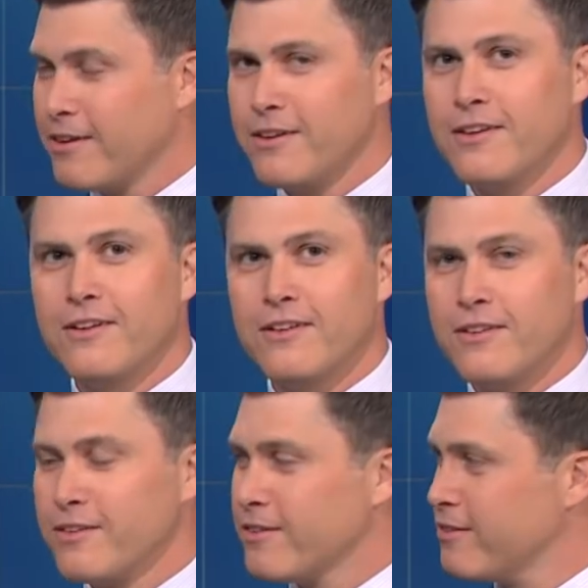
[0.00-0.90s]

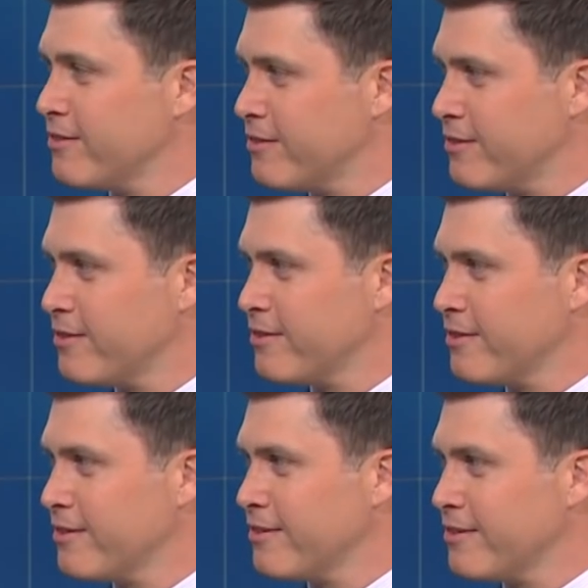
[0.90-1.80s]

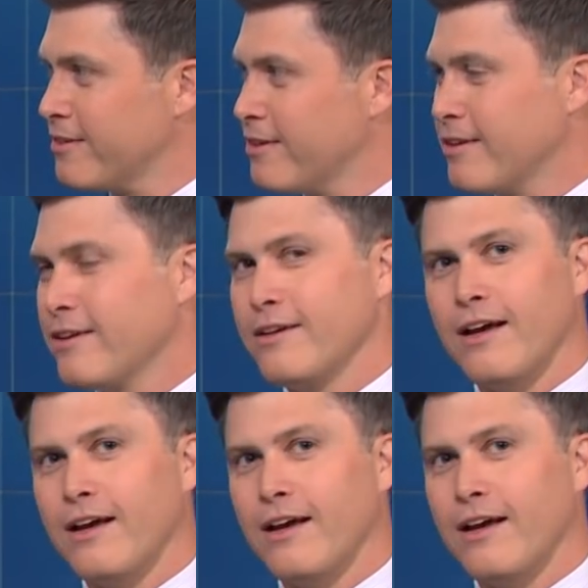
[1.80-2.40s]
This person isn't speaking.